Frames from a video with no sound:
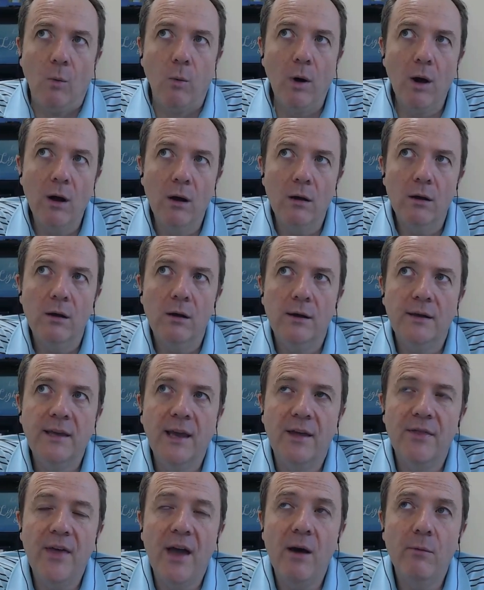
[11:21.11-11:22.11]
Well,
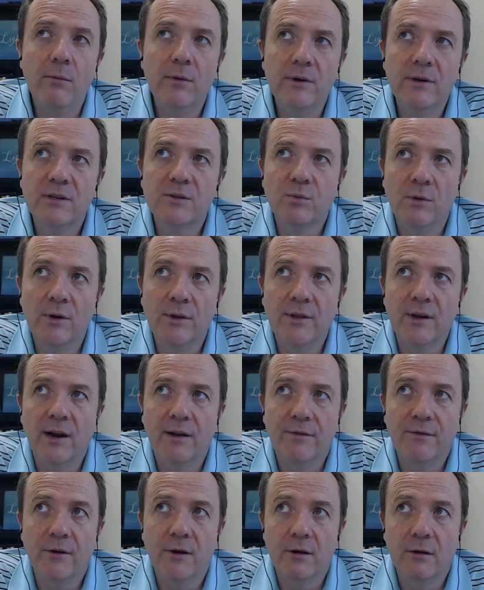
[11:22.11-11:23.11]
yeah, that one is one that
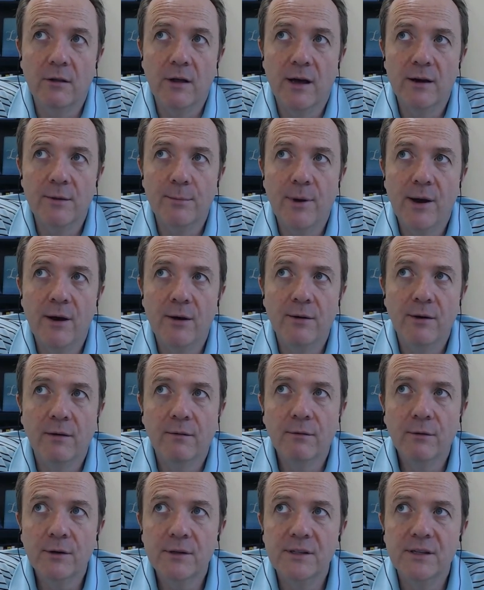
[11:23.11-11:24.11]
I've thought a lot about, and
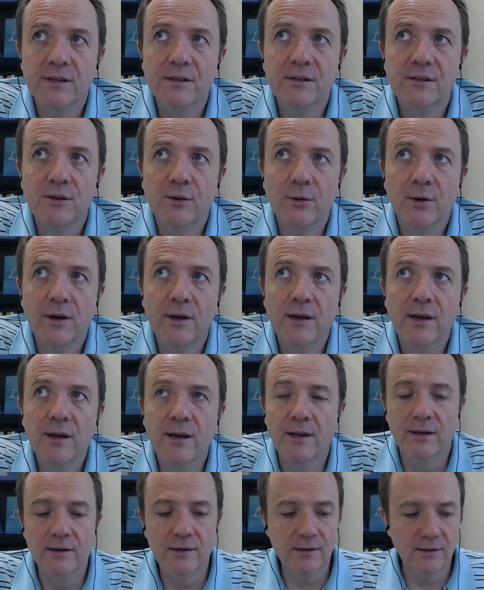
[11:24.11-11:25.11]
I've looked into it.
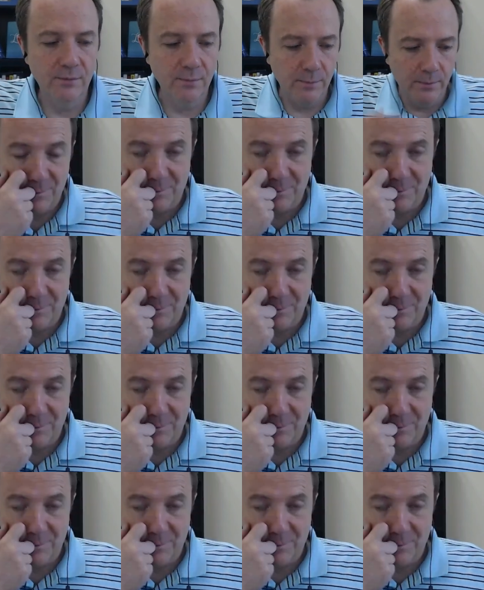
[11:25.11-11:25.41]
And